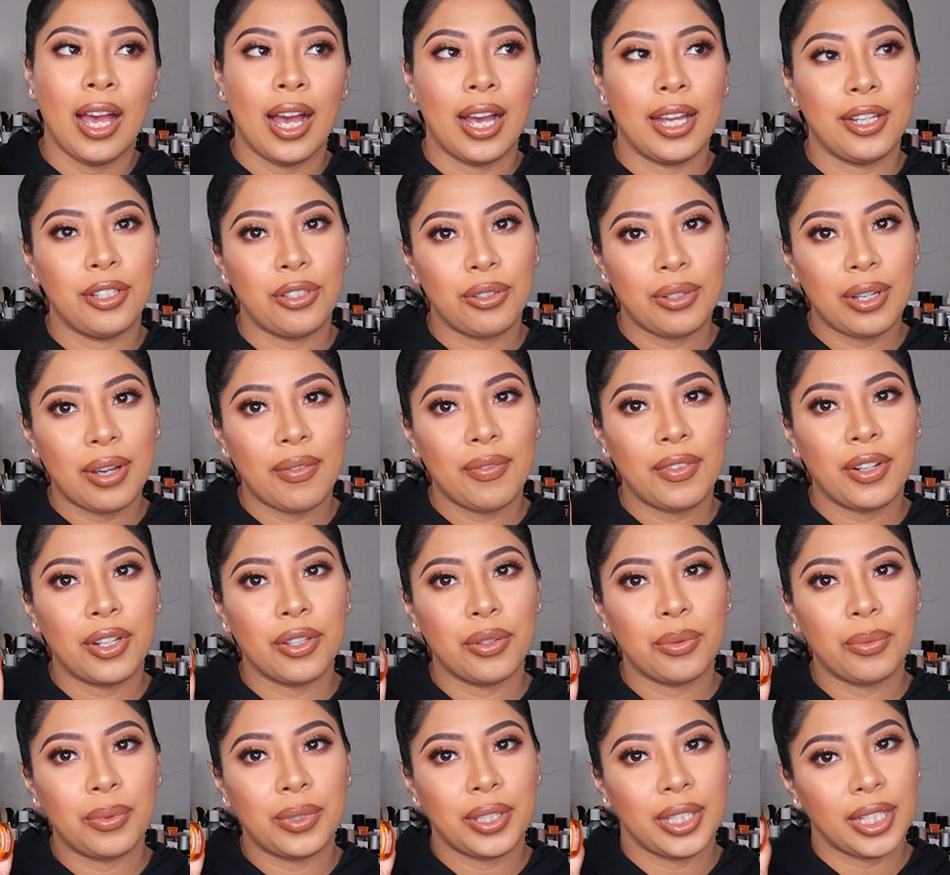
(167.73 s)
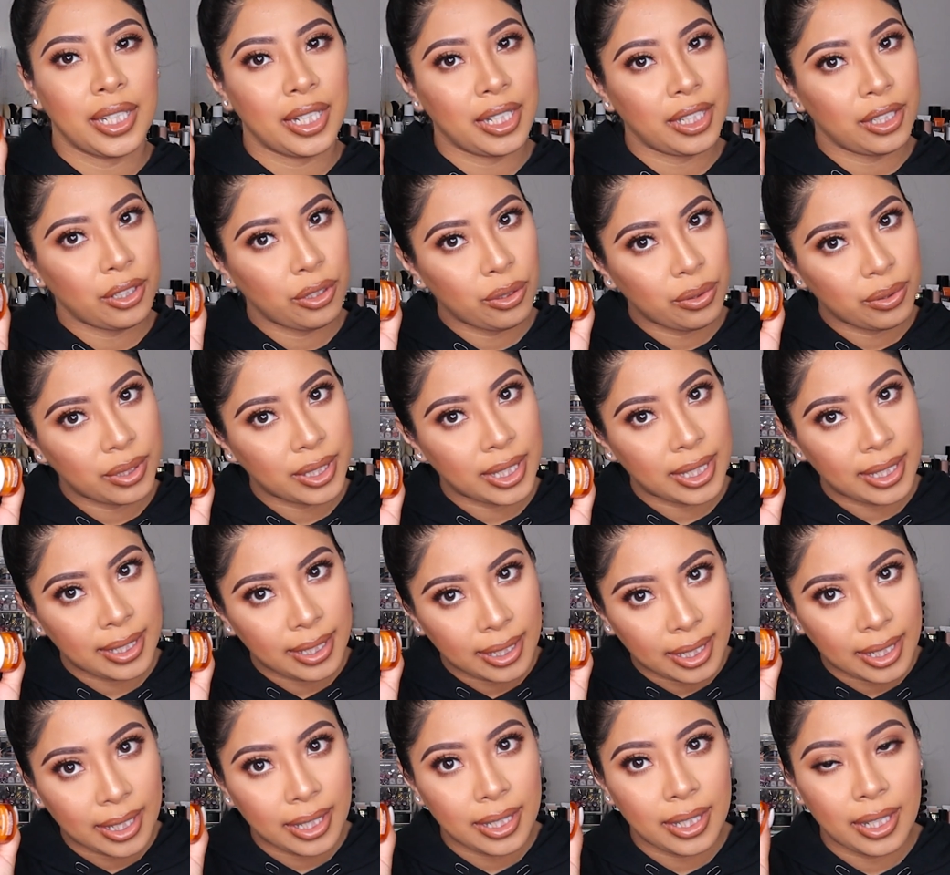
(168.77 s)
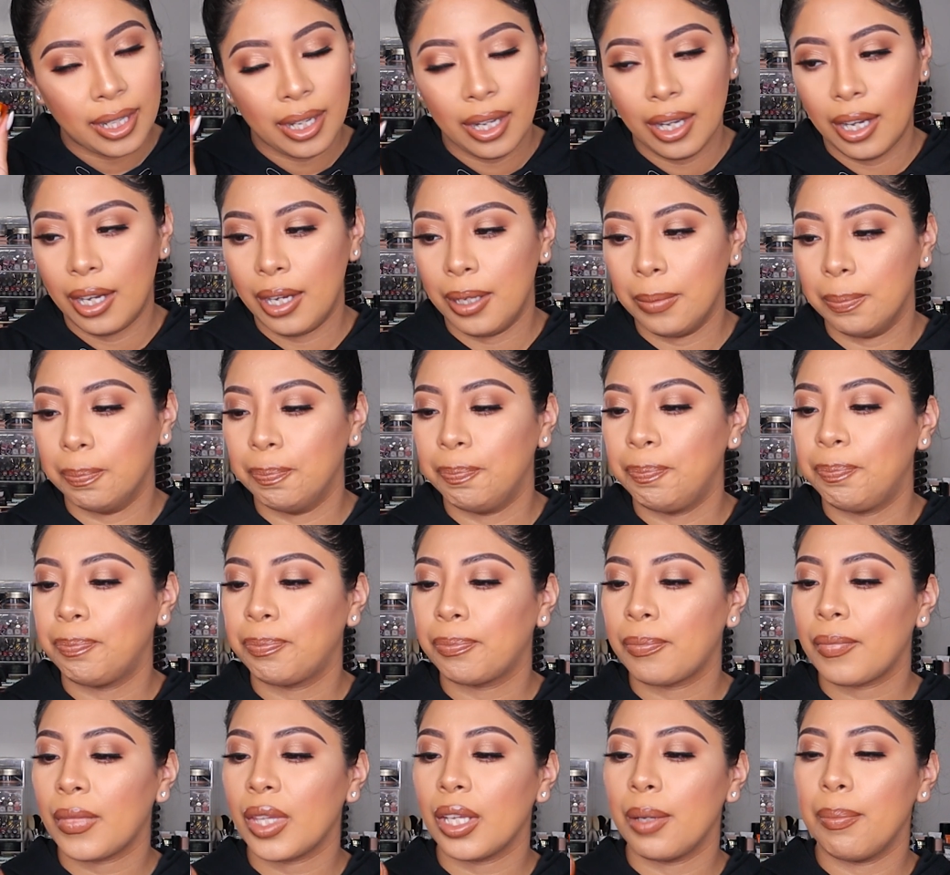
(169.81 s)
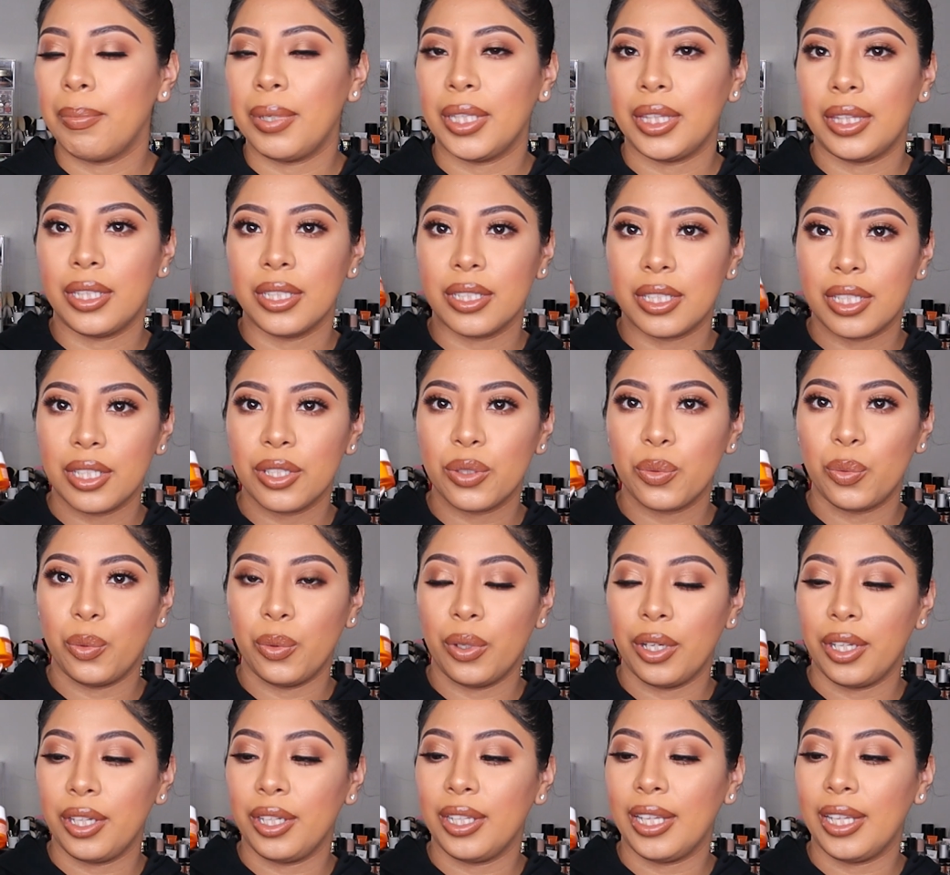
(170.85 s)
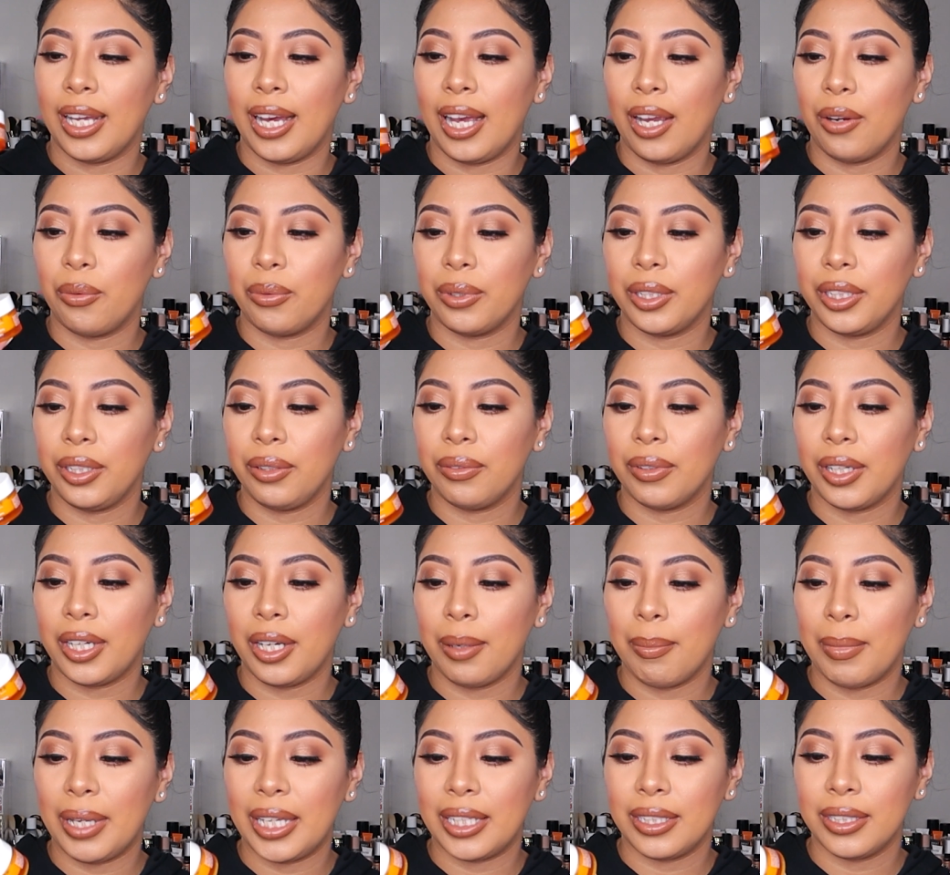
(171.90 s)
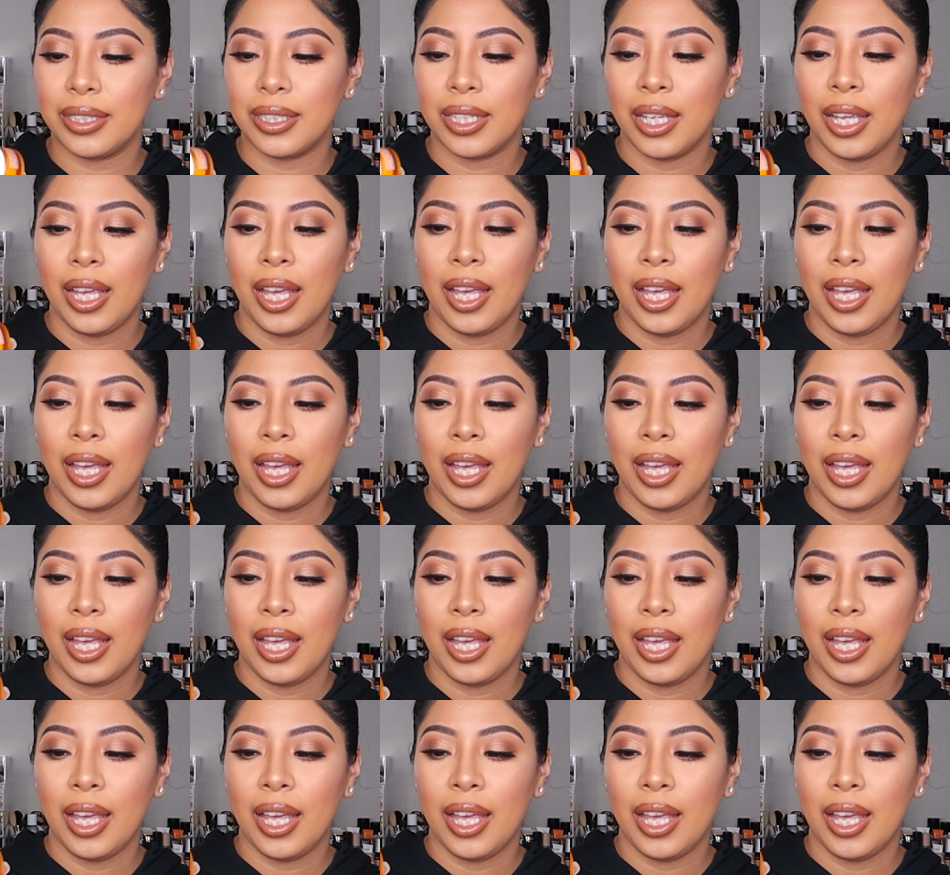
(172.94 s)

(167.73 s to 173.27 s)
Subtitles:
I do have another one that I use at night, but this is one that I really recommend,